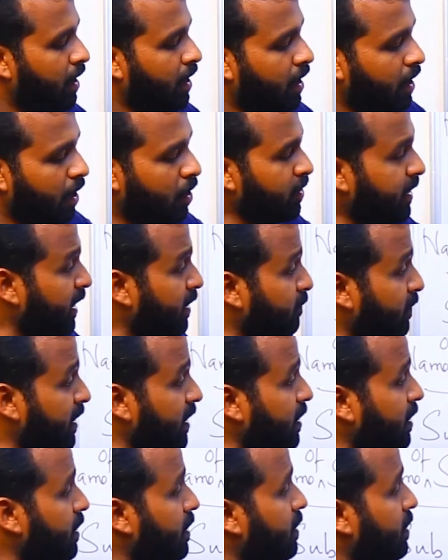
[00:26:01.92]
How can
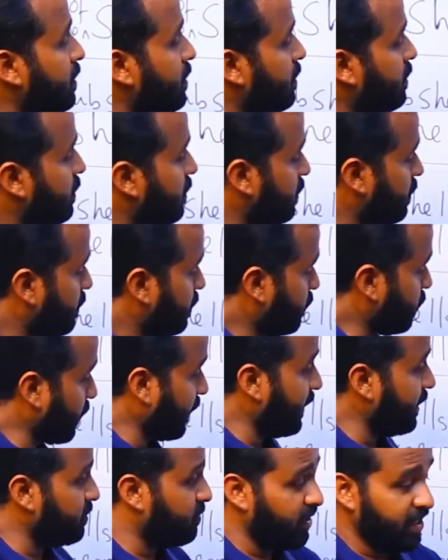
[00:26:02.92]
we
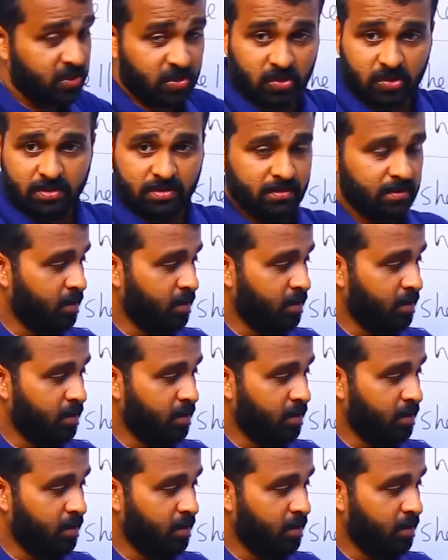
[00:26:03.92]
read this?